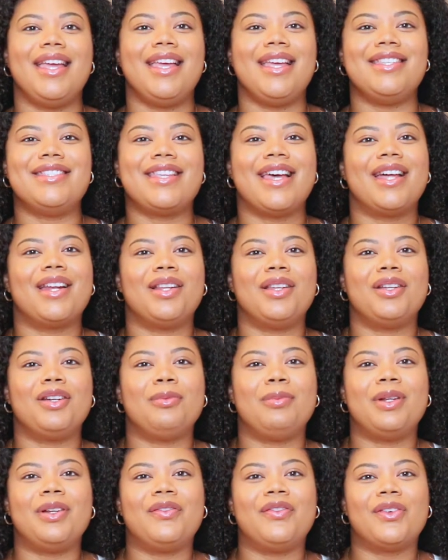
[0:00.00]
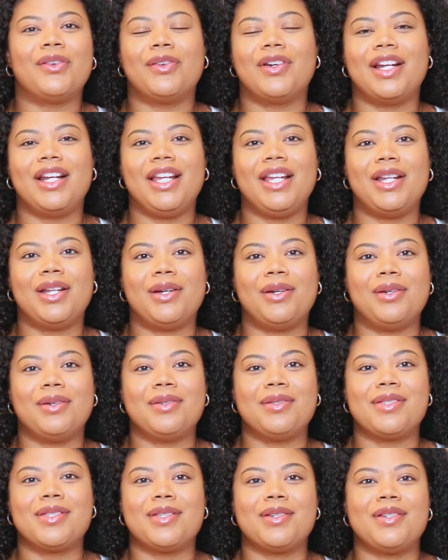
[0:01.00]
he's had a little bit of a runny
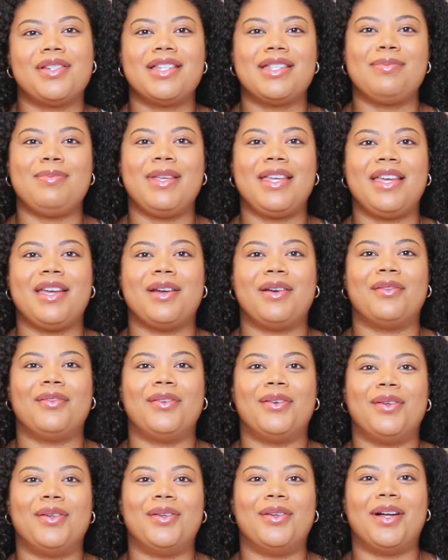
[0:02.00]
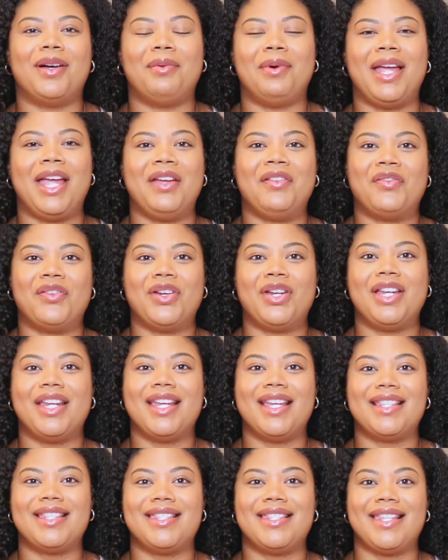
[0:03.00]
nose, so just be careful. I would hate for you to
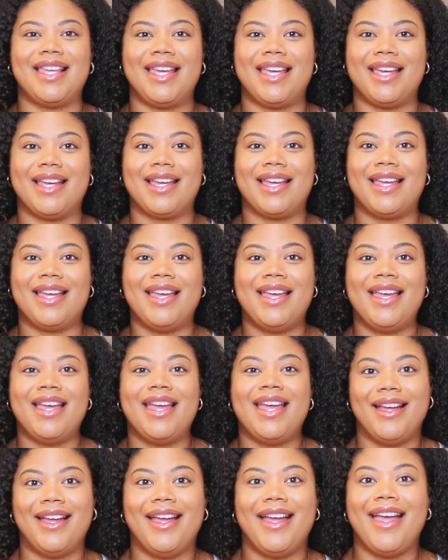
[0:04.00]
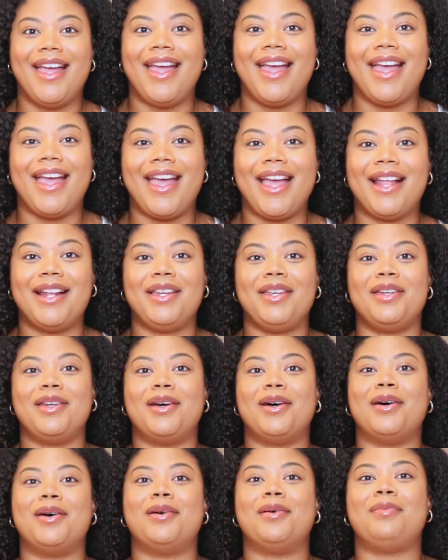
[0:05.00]
get sick. And you
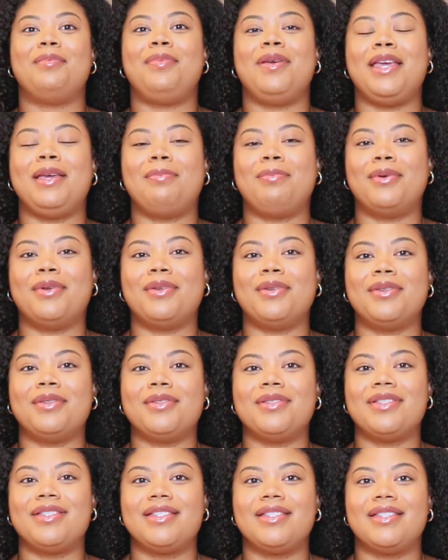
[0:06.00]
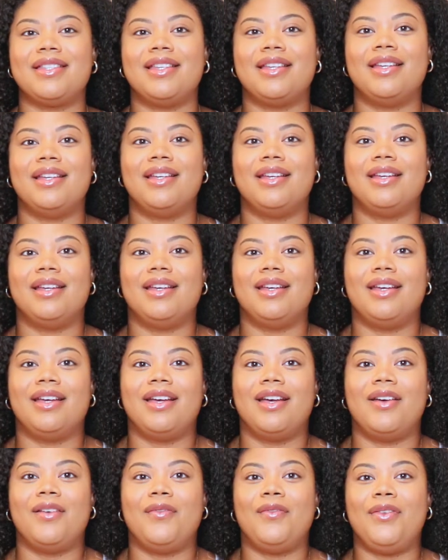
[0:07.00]
know, people's
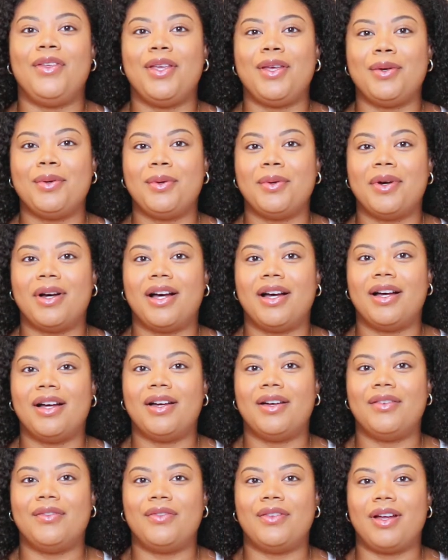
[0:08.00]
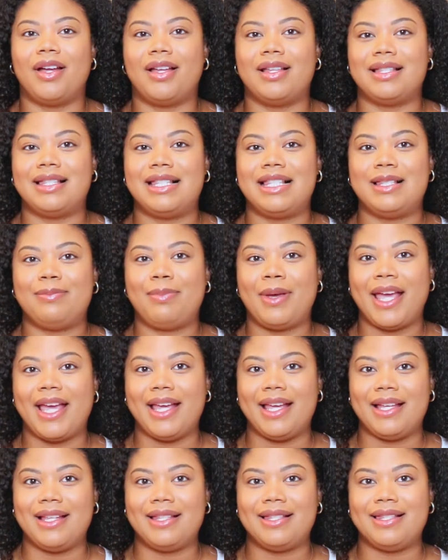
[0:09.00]
view of
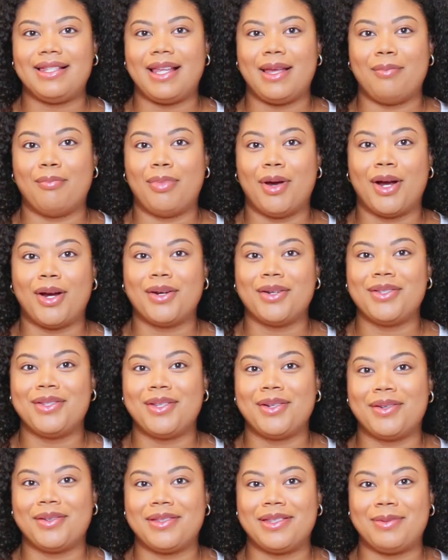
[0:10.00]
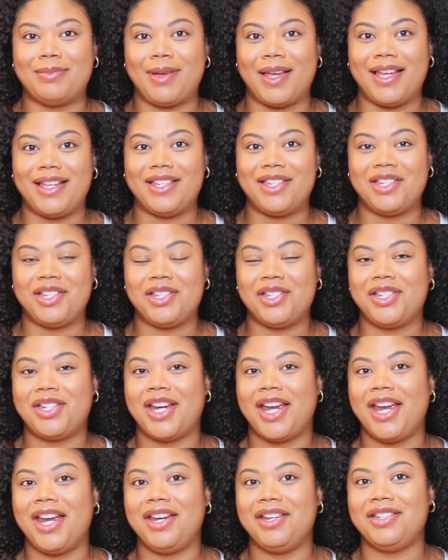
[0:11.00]
space and personal space
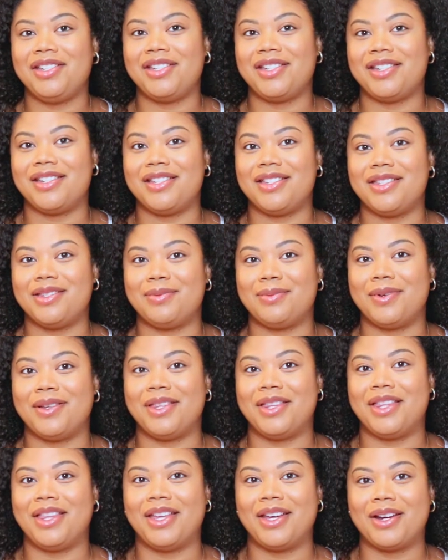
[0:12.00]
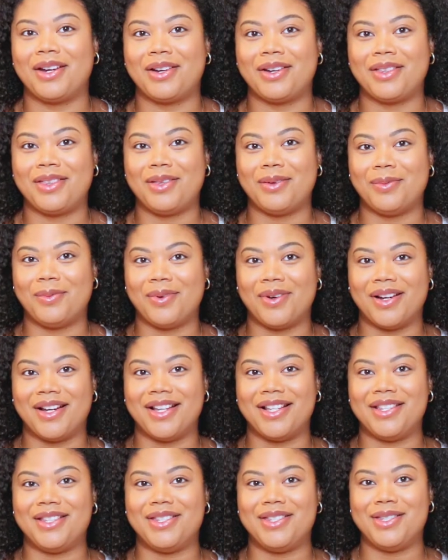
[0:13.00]
changes when they're the
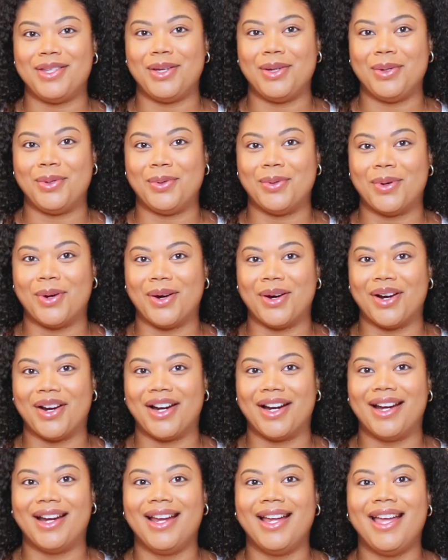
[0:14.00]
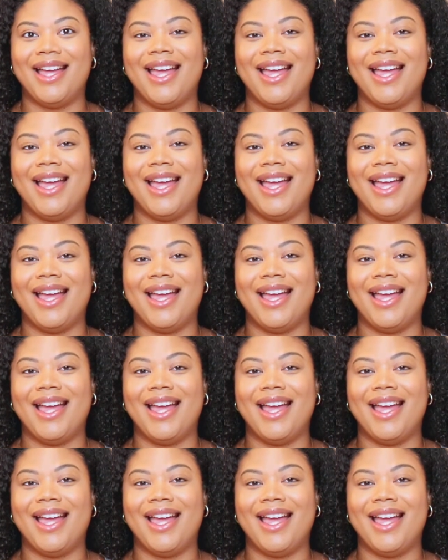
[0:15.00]
ones who are